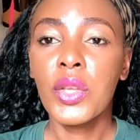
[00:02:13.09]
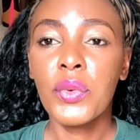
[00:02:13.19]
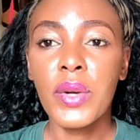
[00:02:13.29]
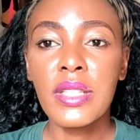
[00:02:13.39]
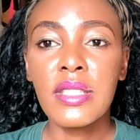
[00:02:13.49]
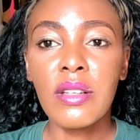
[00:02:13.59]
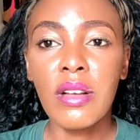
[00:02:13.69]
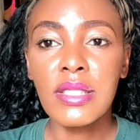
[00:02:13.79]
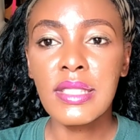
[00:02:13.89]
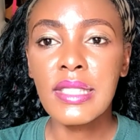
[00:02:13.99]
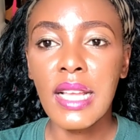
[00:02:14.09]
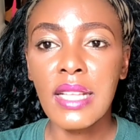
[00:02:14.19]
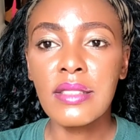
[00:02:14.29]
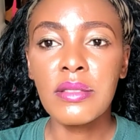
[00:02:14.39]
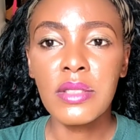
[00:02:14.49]
curating courses
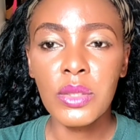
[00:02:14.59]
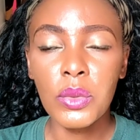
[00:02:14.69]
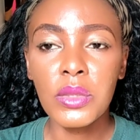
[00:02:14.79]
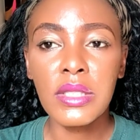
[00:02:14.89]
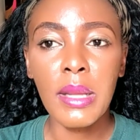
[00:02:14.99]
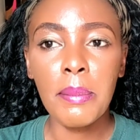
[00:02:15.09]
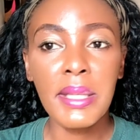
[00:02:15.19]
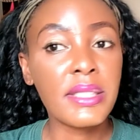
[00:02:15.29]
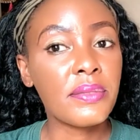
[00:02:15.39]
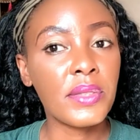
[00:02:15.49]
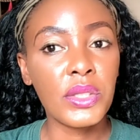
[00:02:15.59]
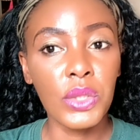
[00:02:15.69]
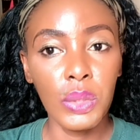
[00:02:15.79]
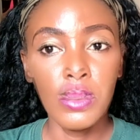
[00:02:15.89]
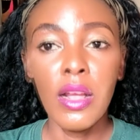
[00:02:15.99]
and schools that best
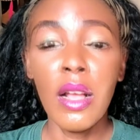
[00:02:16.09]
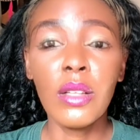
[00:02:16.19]
fit you,